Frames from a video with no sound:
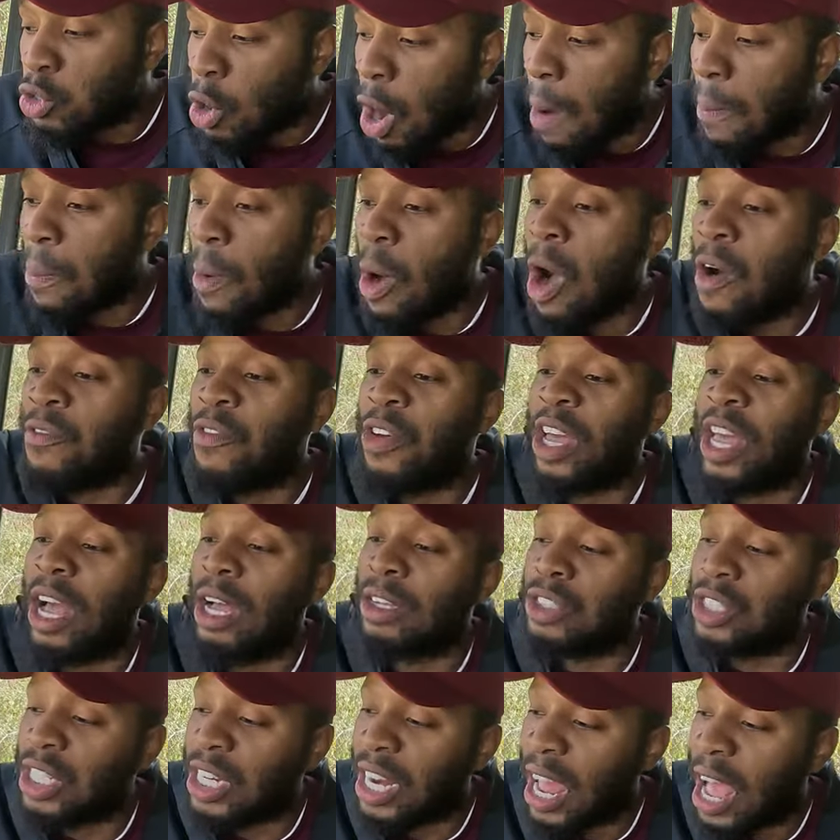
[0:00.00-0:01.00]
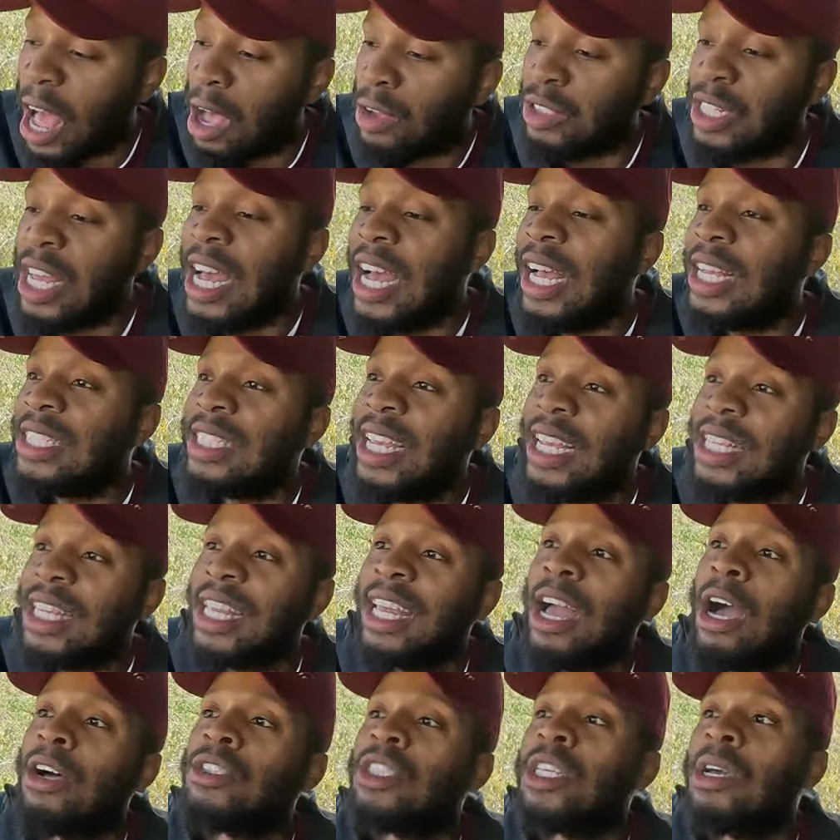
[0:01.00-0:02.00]
drop off the couch to the house, take
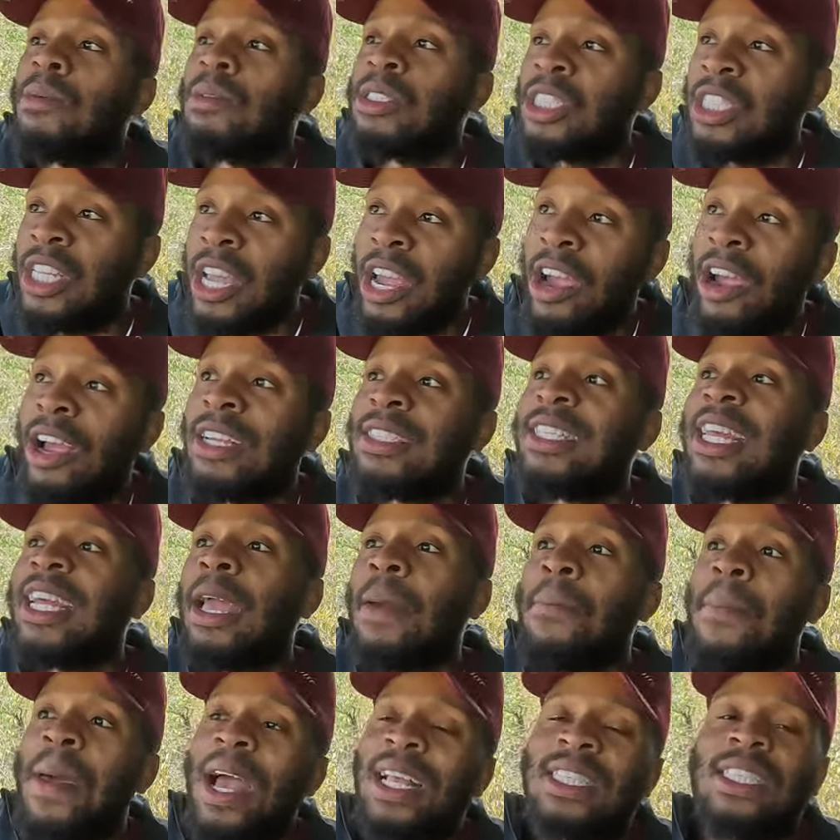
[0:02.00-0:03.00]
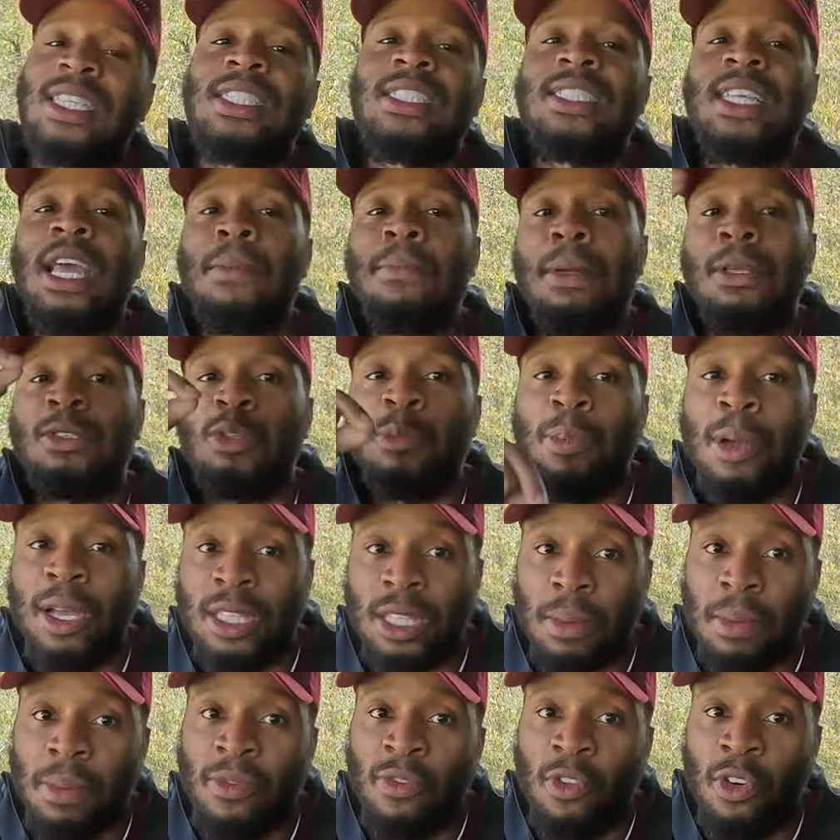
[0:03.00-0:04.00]
the couch that was there, and take it back to the same place you
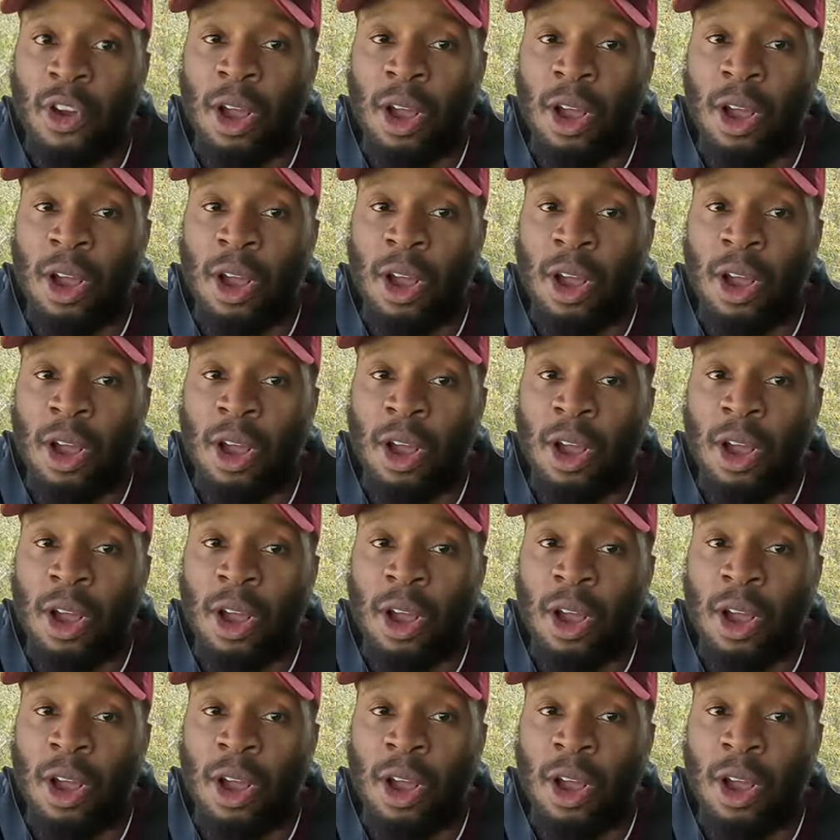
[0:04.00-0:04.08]
picked it